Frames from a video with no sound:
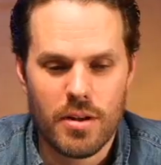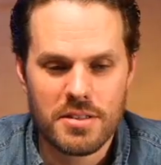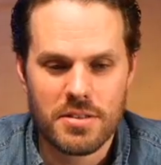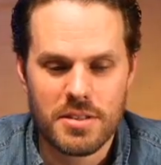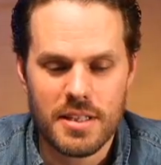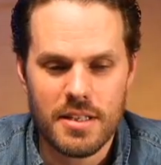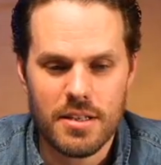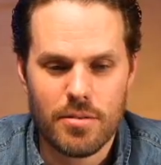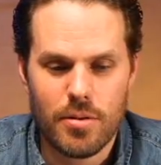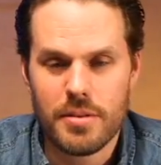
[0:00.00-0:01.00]
who lost
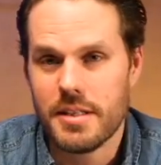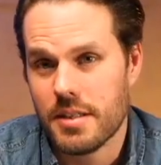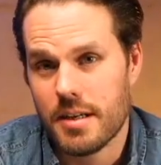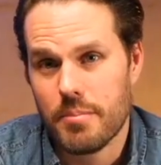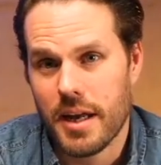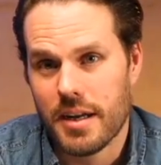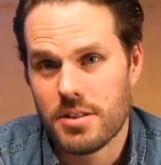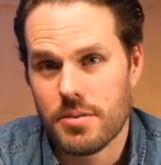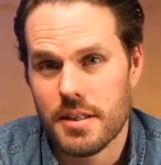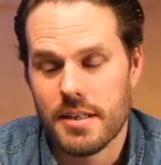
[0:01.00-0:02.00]
their CEO only to
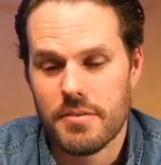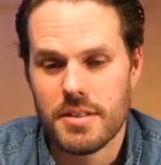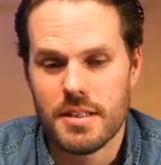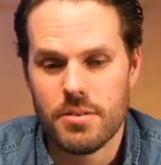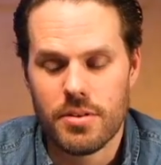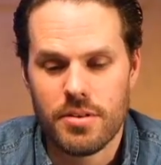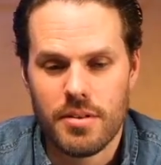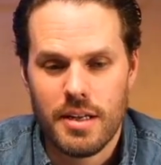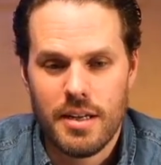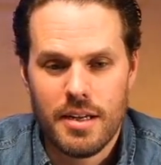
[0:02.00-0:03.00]
come back, so he didn't have to
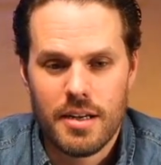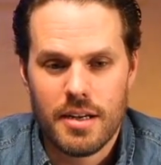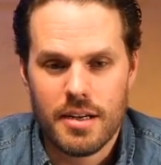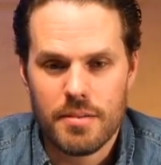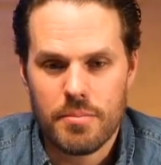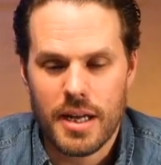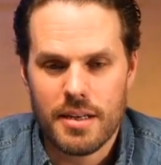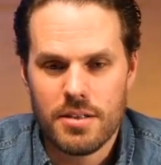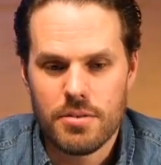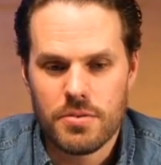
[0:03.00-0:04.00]
deal with
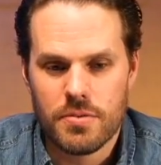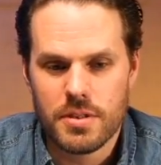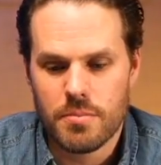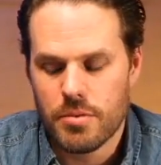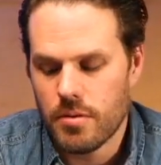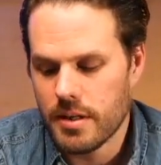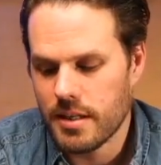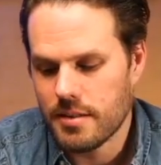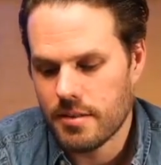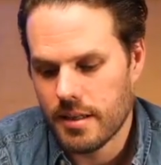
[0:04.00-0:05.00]
bad news for his
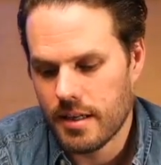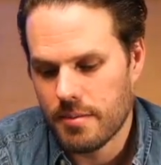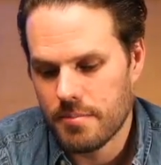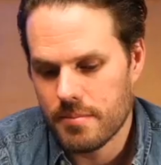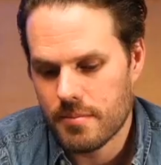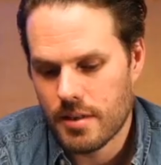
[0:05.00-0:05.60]
employees.